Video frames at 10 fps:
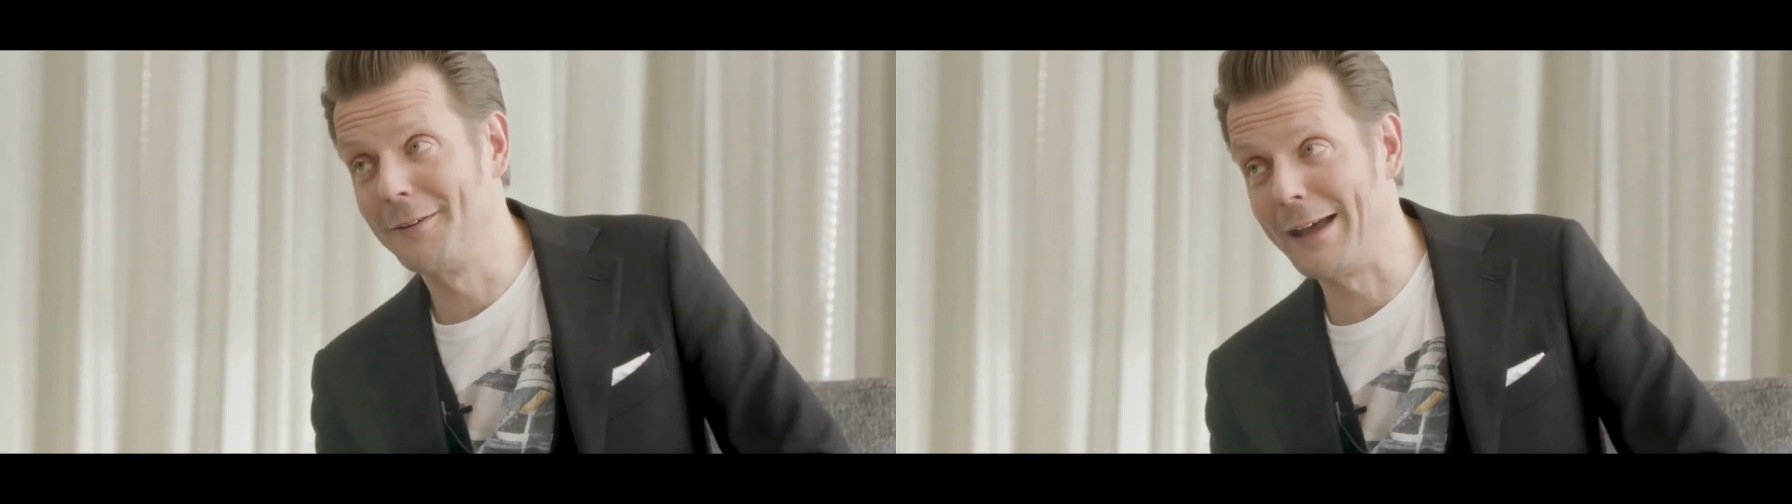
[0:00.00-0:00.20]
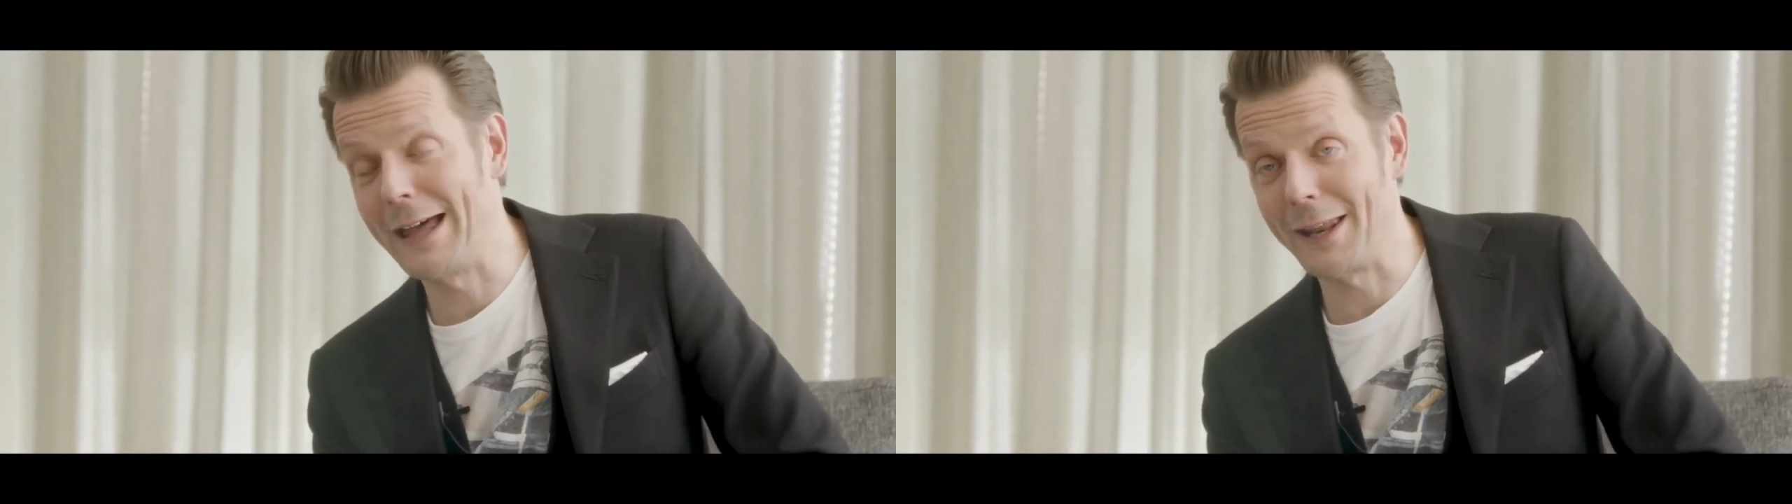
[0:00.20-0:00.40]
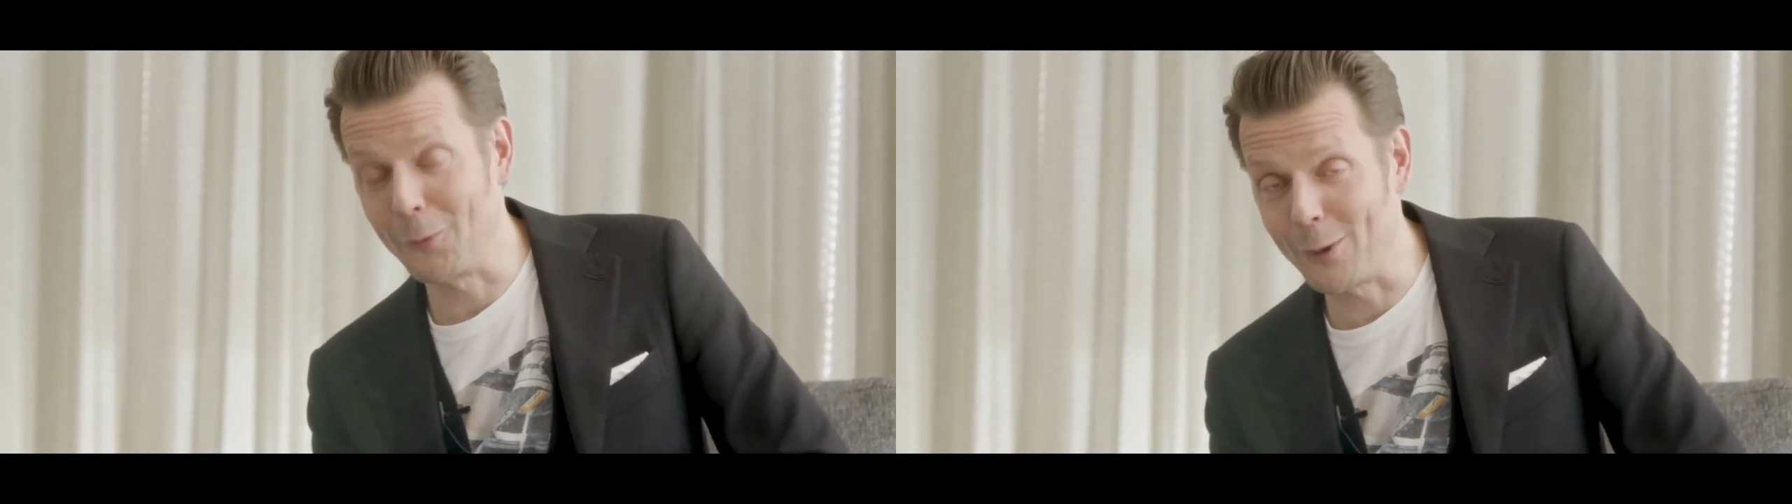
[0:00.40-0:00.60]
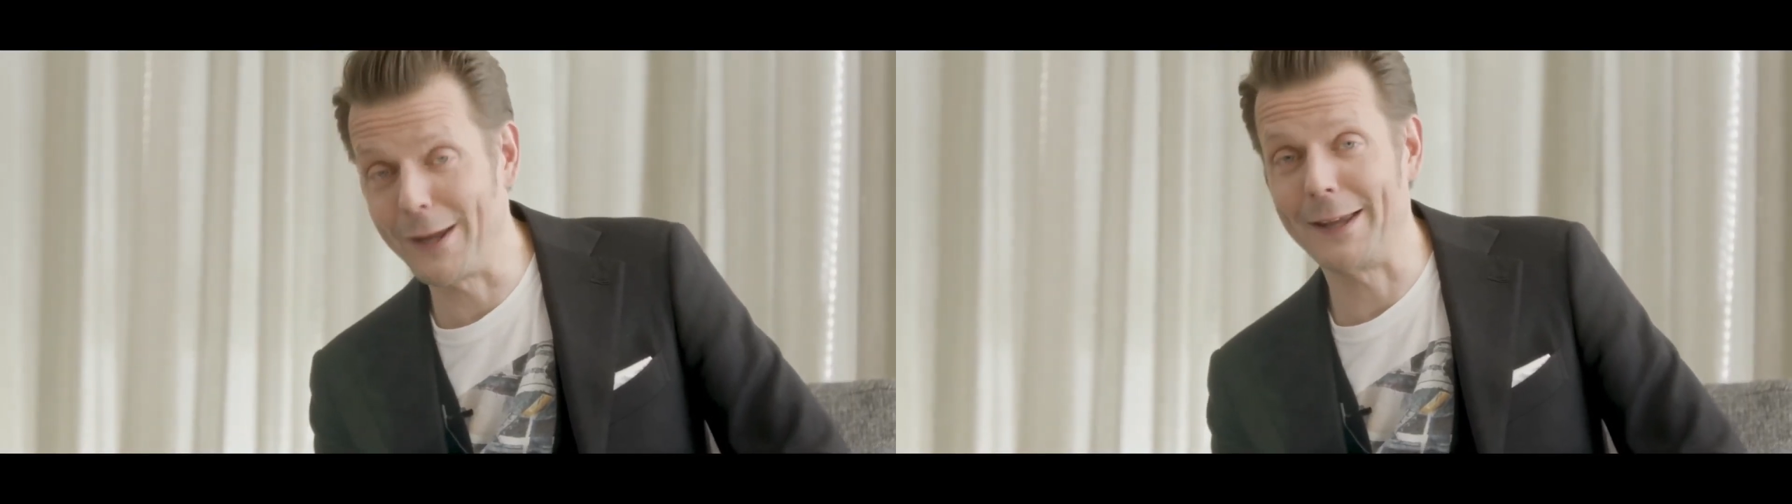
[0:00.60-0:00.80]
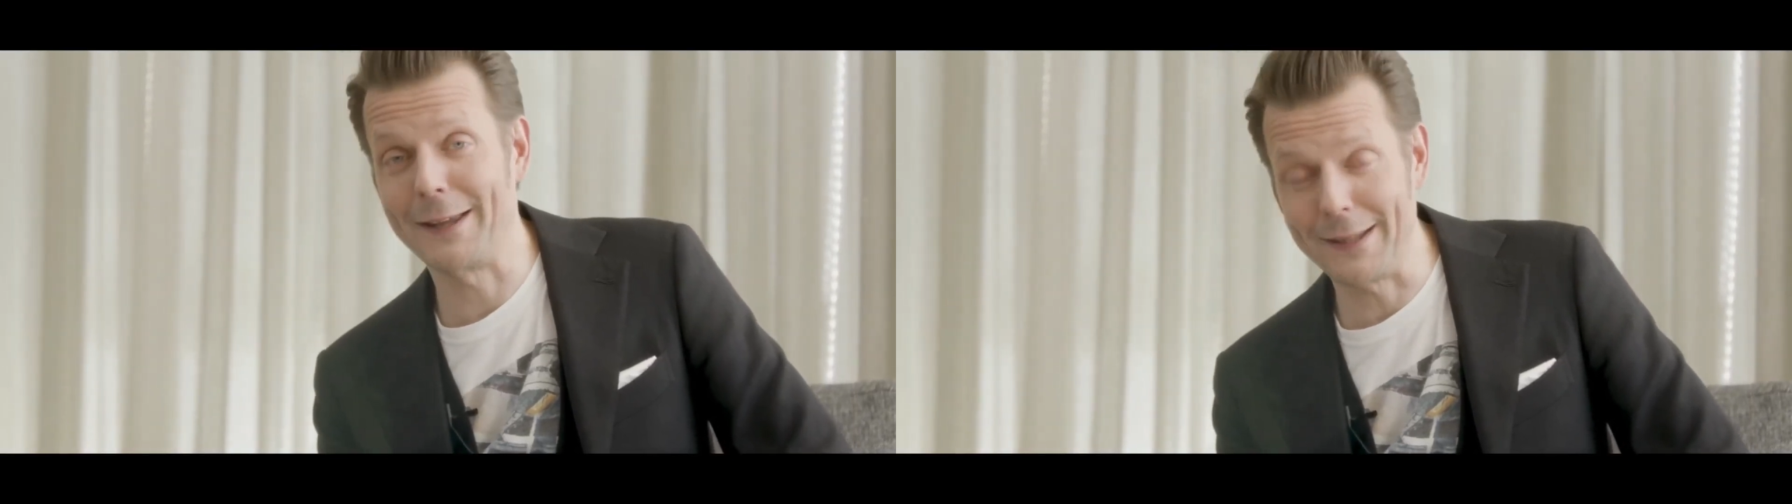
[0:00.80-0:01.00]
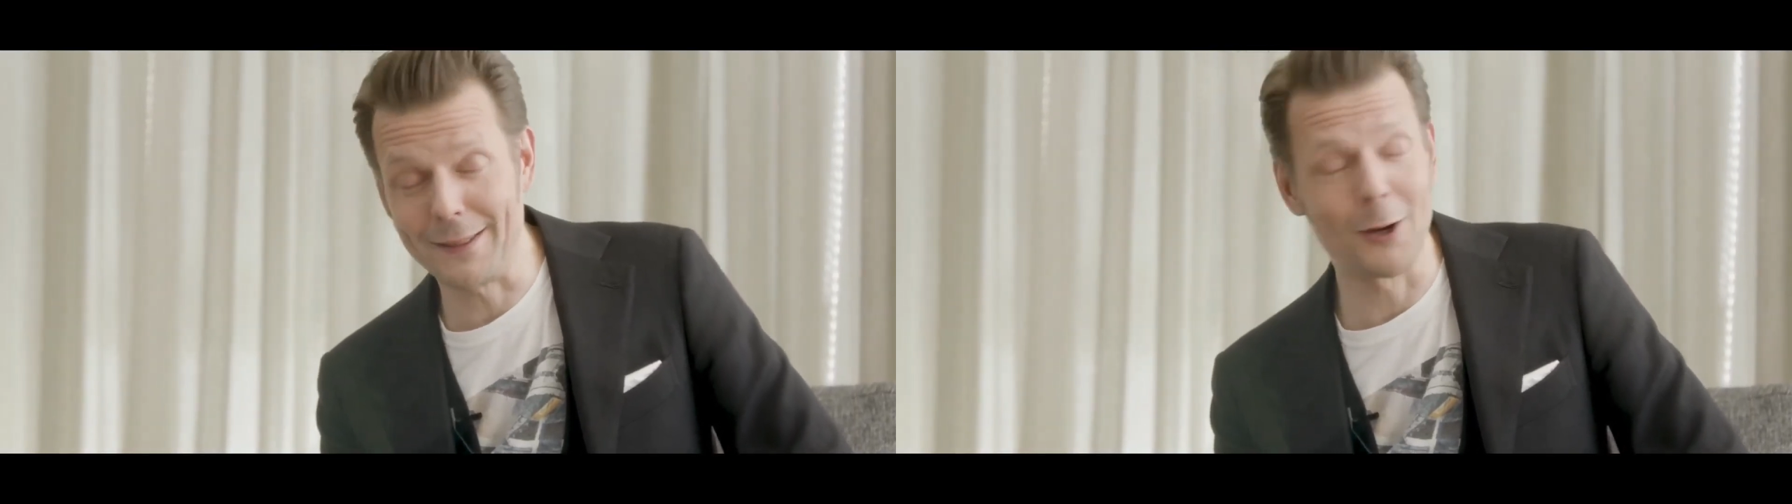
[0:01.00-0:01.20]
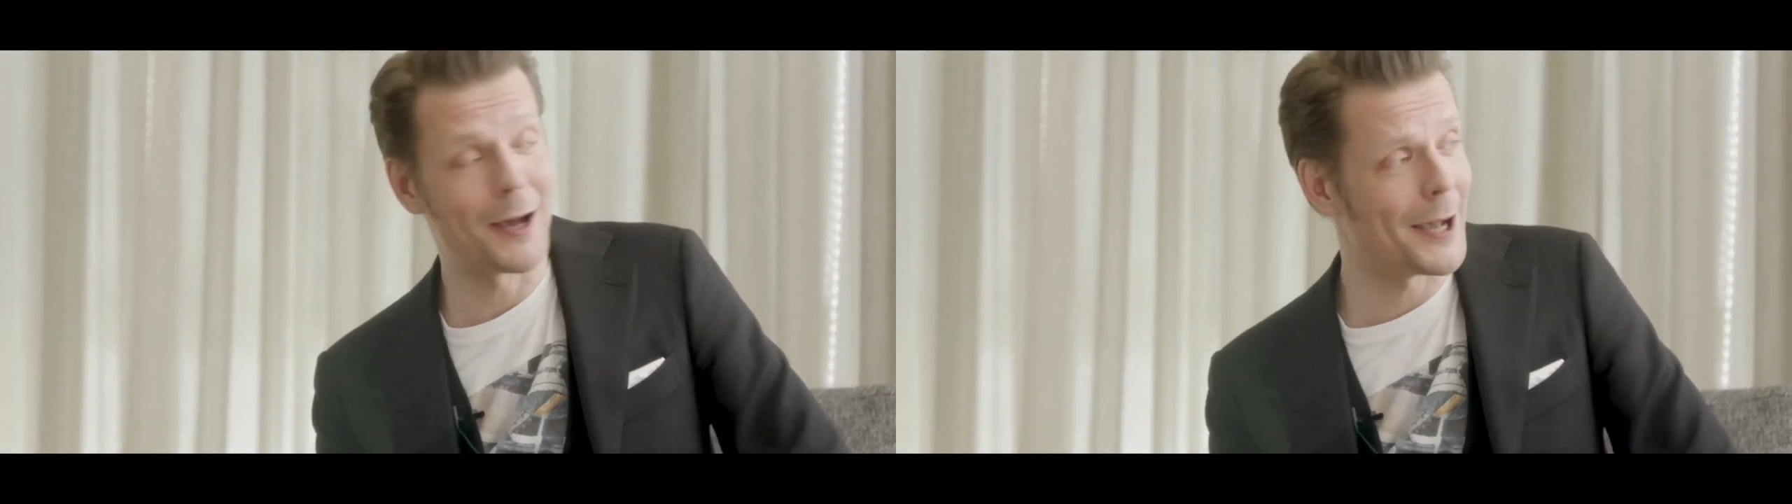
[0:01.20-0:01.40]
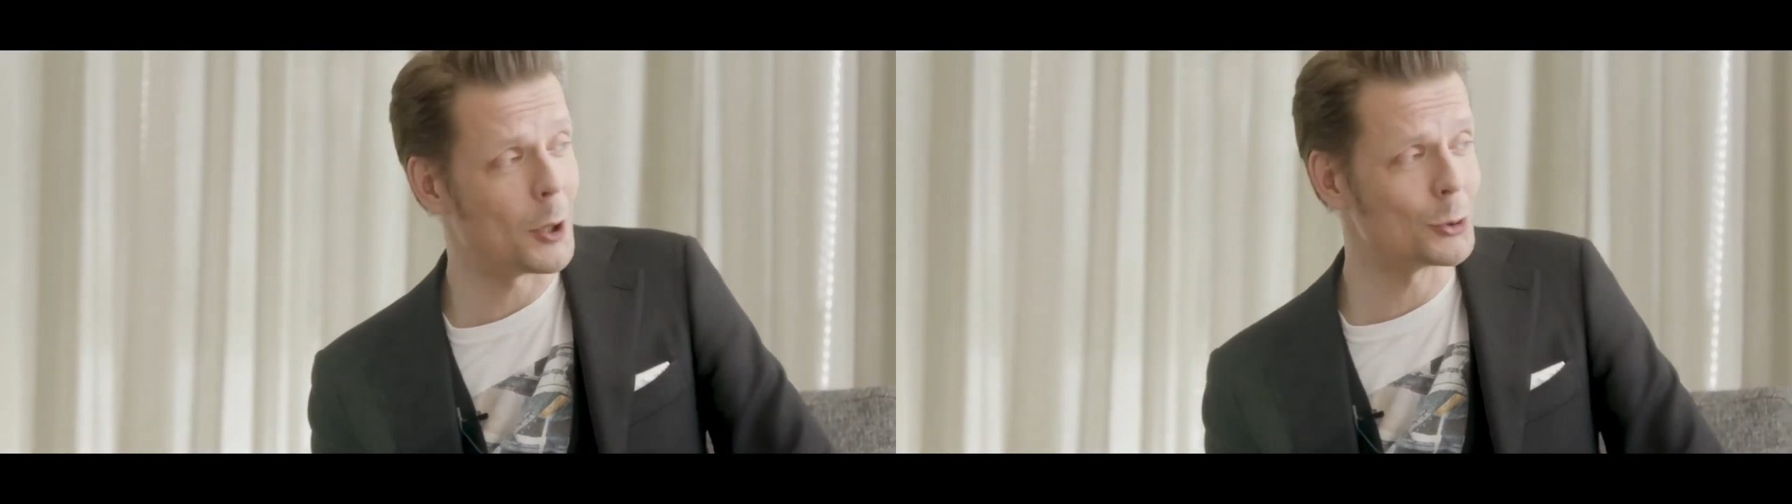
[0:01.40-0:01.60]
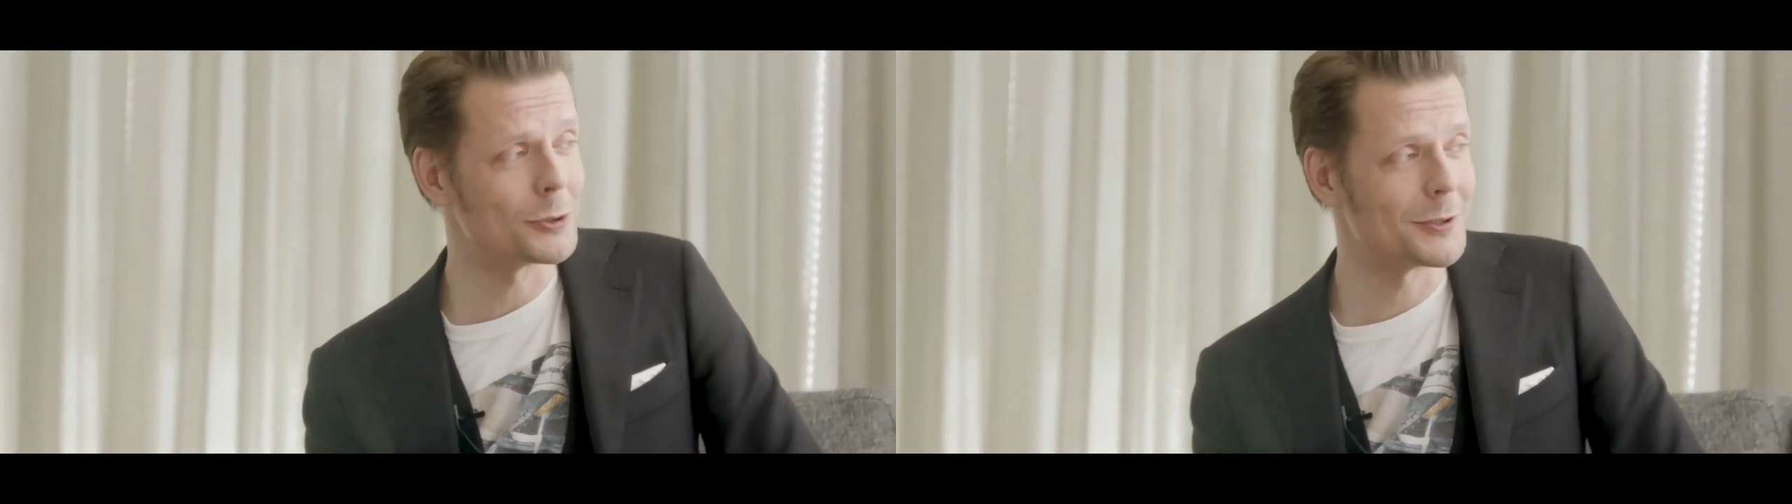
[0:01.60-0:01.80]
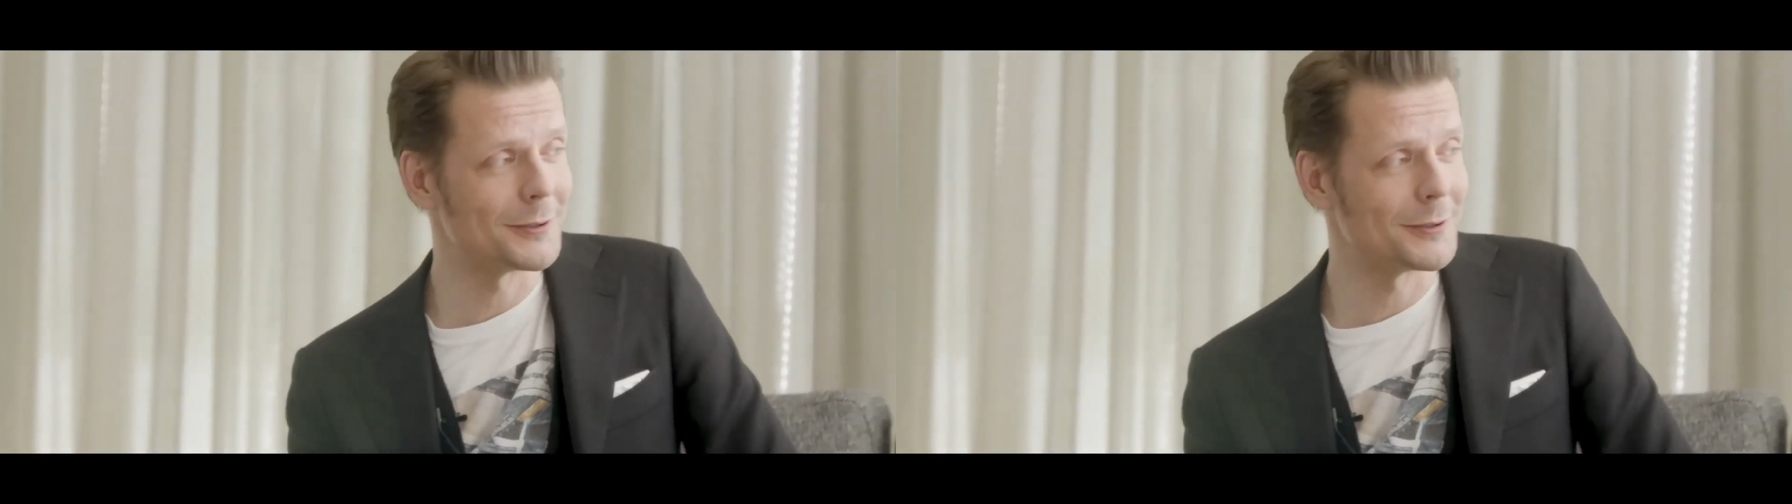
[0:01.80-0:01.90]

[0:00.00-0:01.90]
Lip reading: Alan Wake in the house,